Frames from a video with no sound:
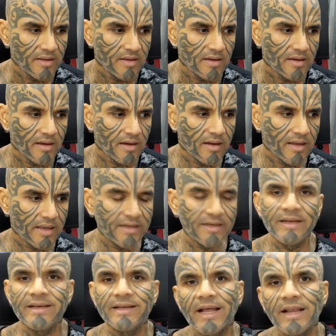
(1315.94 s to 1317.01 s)
in an
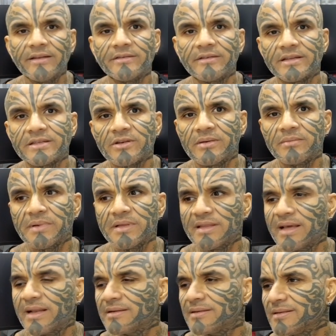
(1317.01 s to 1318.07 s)
Italian restaurant, but
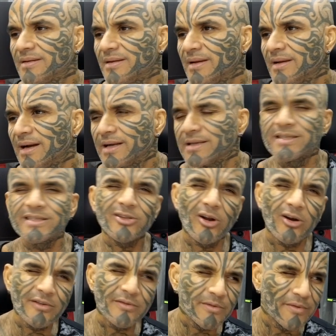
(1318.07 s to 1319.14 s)
then I just
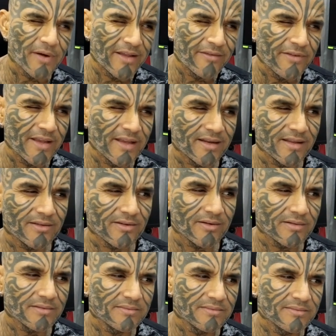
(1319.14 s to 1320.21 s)
thought of the wifey and I
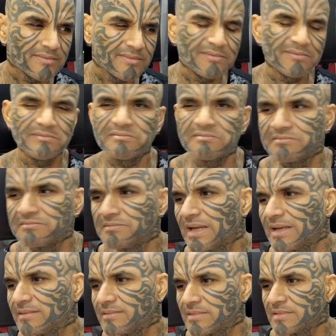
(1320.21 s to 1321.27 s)
thought,
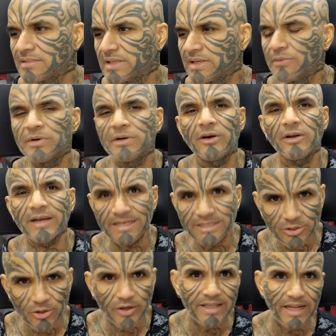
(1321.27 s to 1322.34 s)
man, she would not
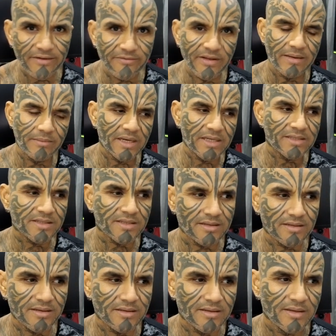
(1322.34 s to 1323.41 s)
enjoy that very much.
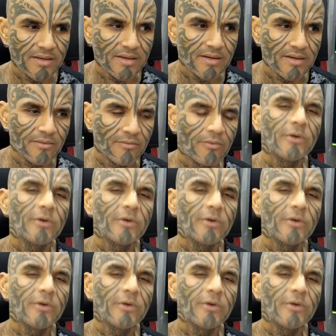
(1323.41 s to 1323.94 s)
Uh, what